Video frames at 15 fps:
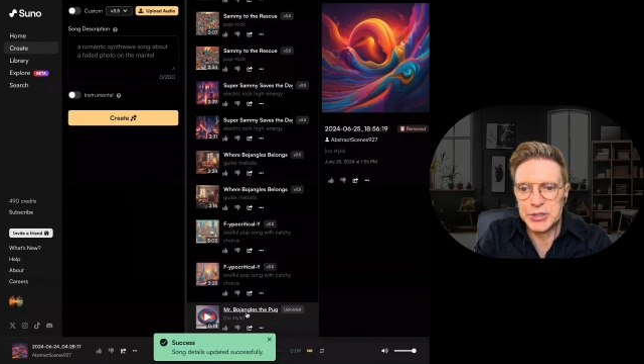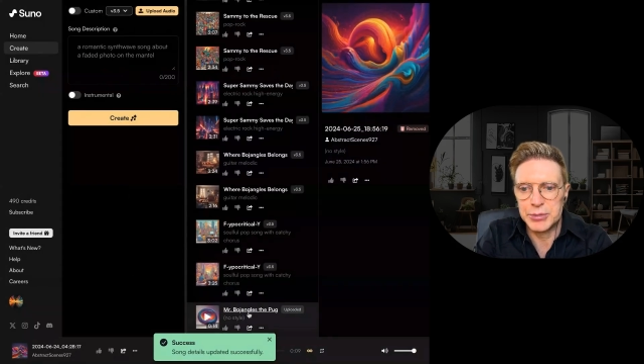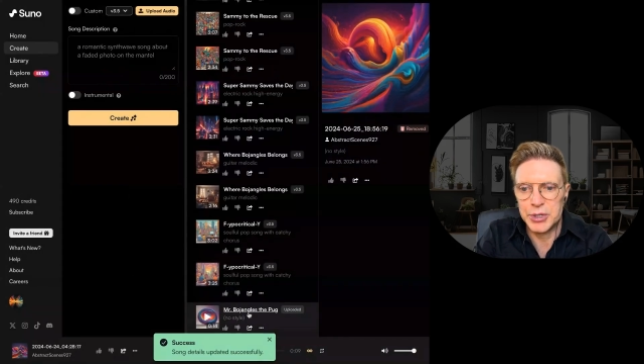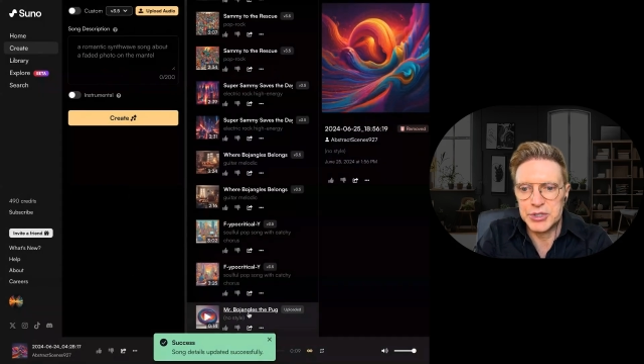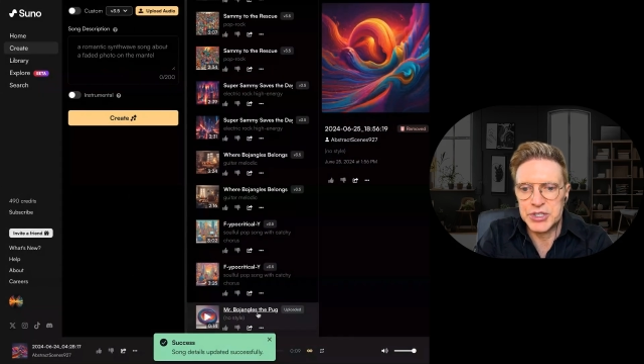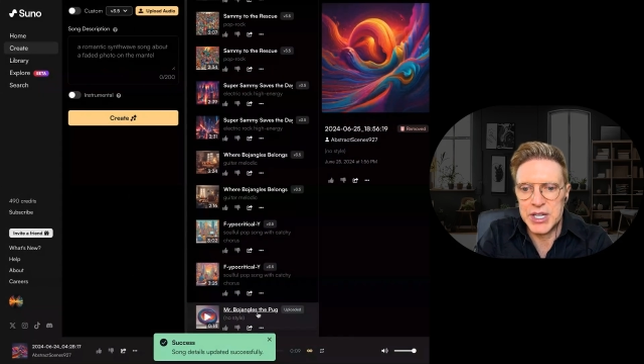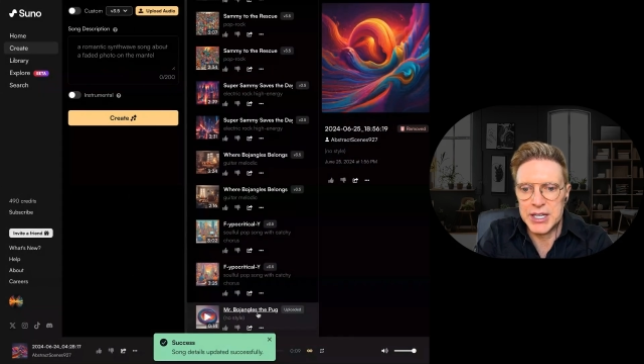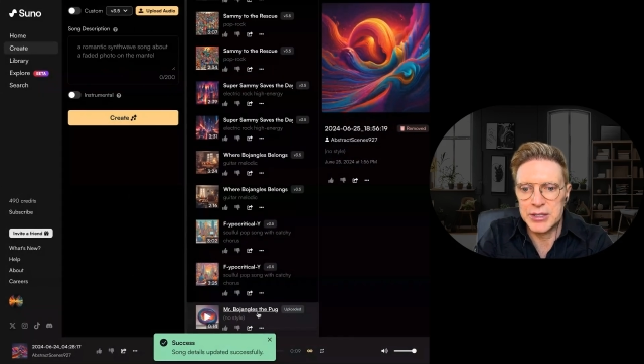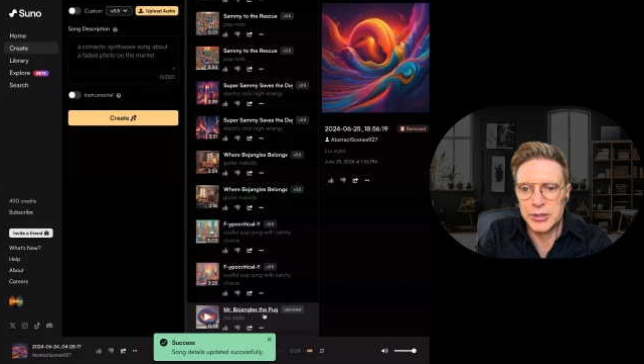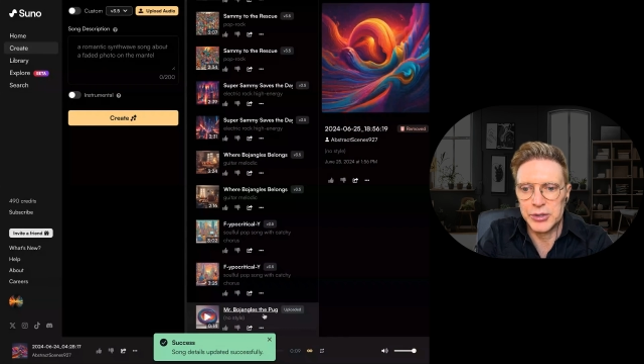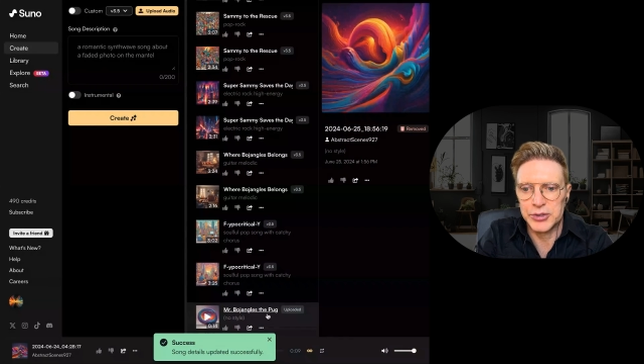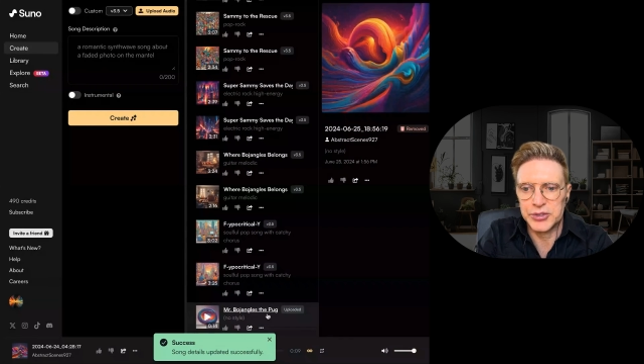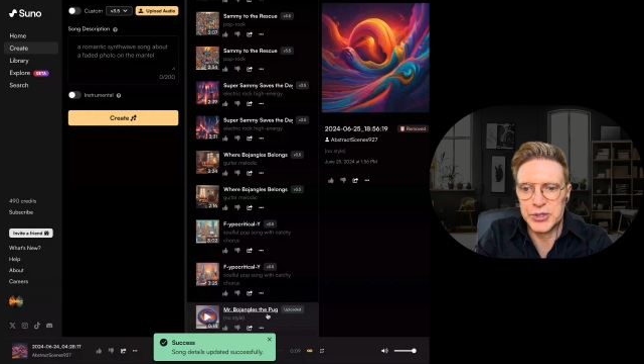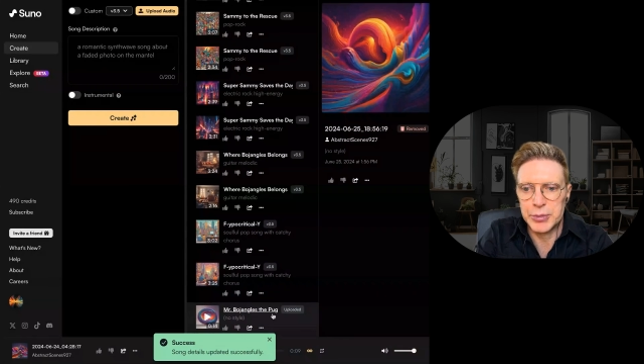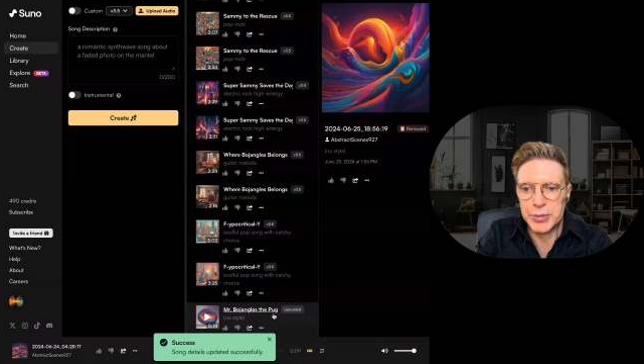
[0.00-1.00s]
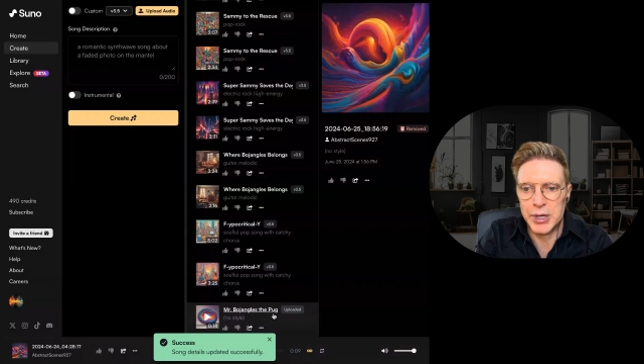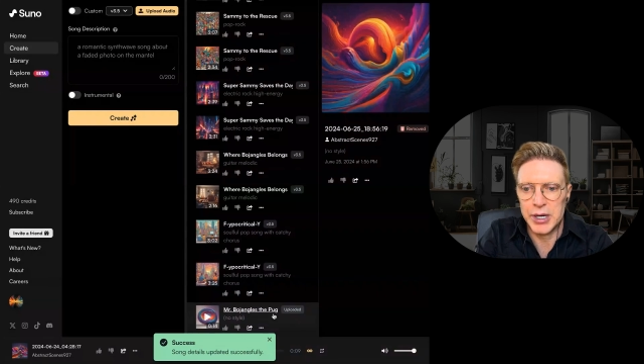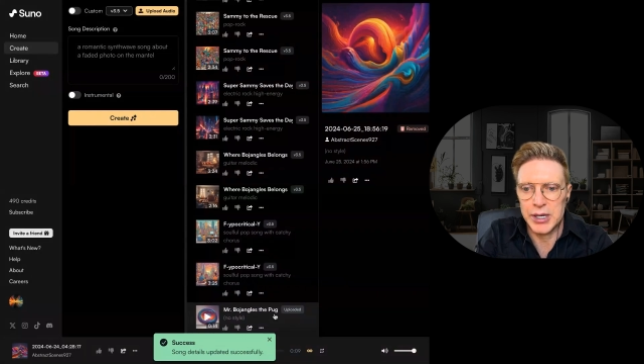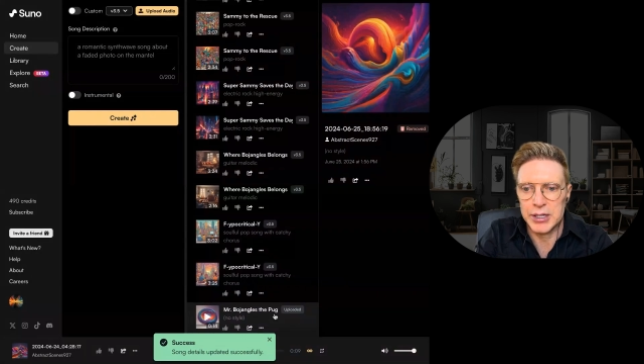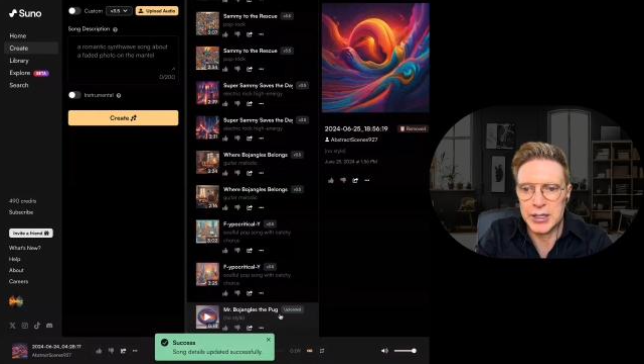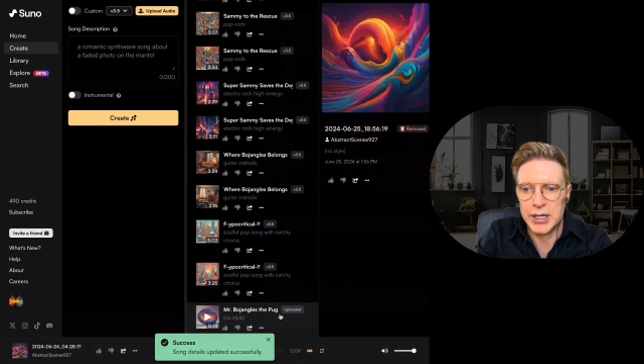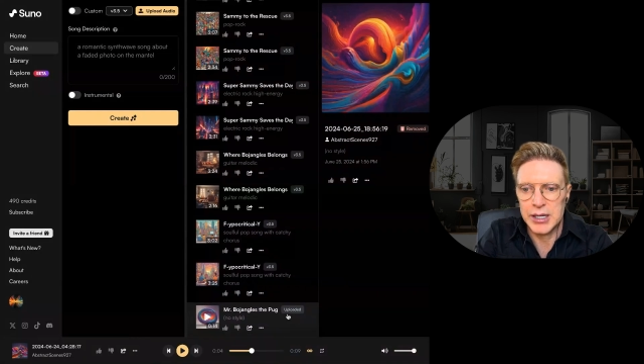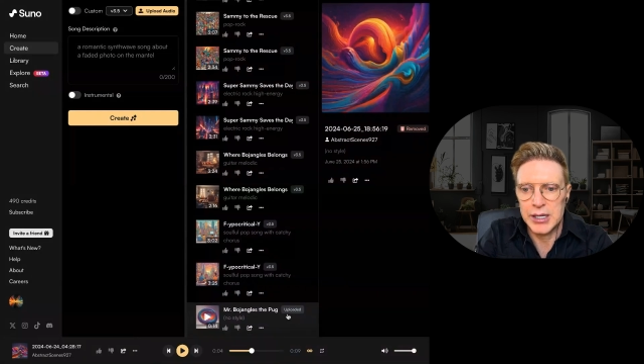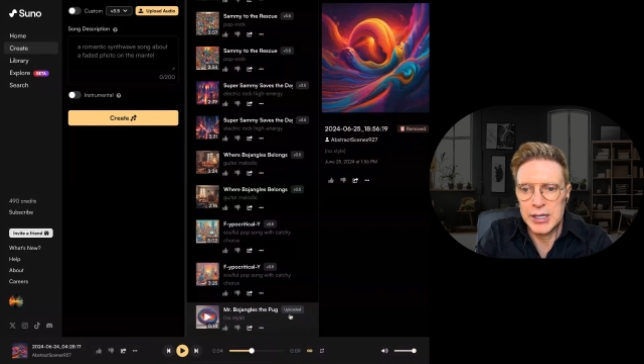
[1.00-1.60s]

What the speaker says: Bojangles the Pug,